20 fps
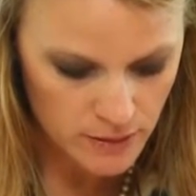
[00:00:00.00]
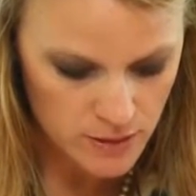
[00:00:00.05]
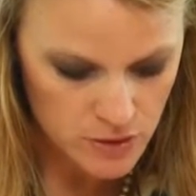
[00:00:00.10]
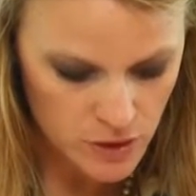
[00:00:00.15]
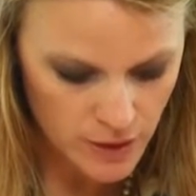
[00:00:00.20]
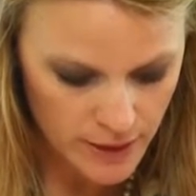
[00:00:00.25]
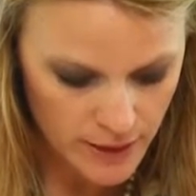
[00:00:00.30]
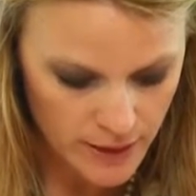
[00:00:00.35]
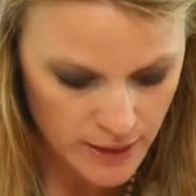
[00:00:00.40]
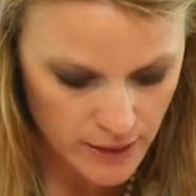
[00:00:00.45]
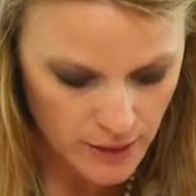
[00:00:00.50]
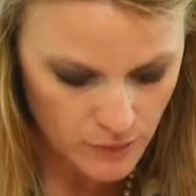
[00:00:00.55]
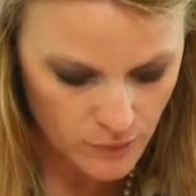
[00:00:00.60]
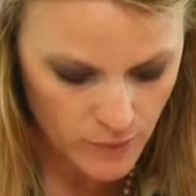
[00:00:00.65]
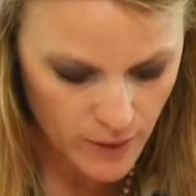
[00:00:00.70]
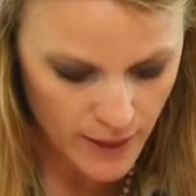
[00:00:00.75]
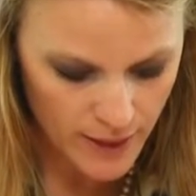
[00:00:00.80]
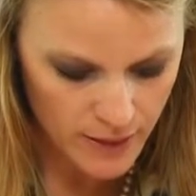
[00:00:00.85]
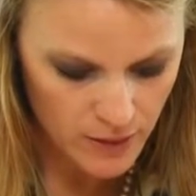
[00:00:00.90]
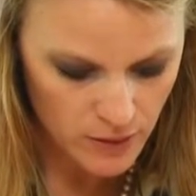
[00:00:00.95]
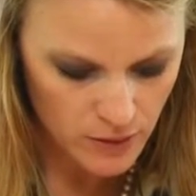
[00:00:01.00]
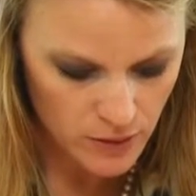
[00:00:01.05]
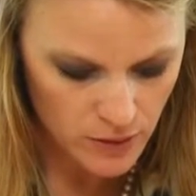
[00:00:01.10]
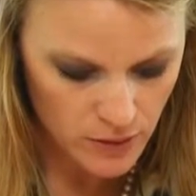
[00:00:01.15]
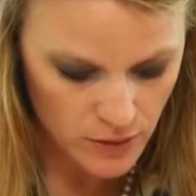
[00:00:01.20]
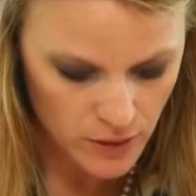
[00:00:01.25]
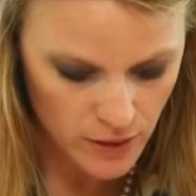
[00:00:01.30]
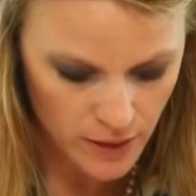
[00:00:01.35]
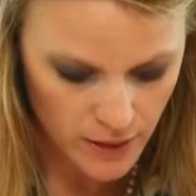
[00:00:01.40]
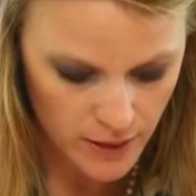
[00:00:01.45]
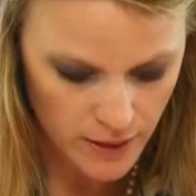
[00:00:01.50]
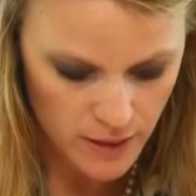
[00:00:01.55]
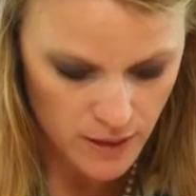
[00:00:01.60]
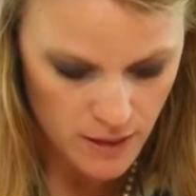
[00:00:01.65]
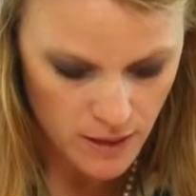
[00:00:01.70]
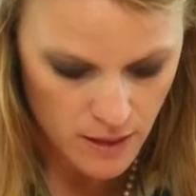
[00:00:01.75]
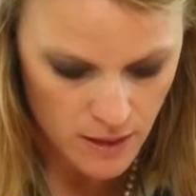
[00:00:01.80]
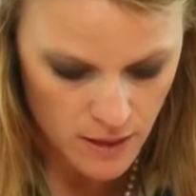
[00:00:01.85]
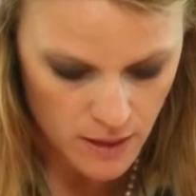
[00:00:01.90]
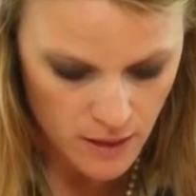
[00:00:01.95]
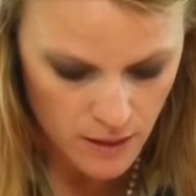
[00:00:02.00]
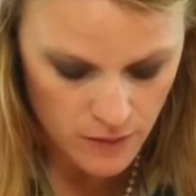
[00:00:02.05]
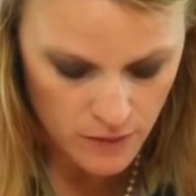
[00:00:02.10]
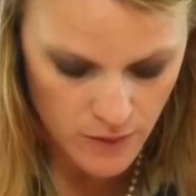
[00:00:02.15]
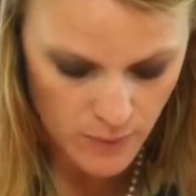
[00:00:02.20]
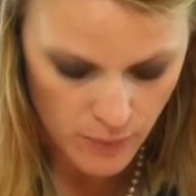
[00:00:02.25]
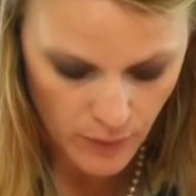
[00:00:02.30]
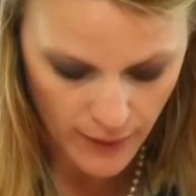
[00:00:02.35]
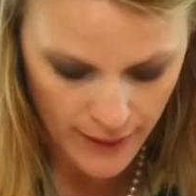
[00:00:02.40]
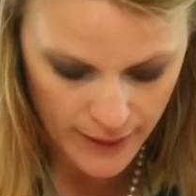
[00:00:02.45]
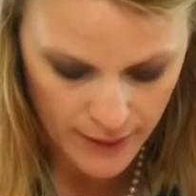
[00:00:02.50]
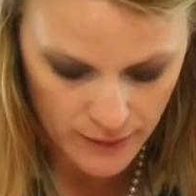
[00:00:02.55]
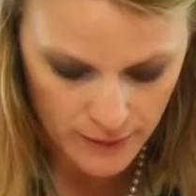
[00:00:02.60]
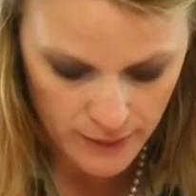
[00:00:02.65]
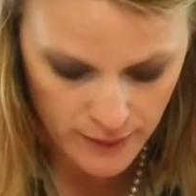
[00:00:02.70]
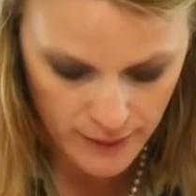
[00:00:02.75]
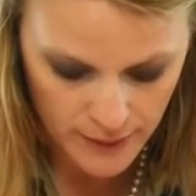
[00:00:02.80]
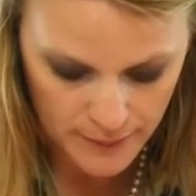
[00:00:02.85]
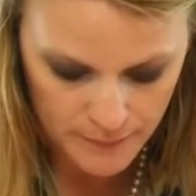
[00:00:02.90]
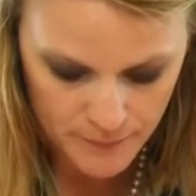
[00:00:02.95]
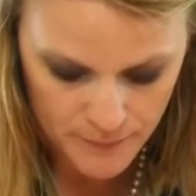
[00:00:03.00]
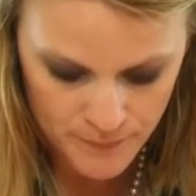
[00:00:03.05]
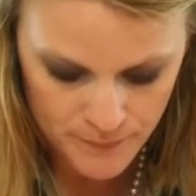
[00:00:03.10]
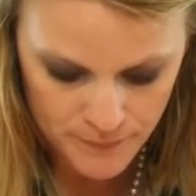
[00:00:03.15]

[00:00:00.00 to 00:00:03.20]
try to get it right on the black line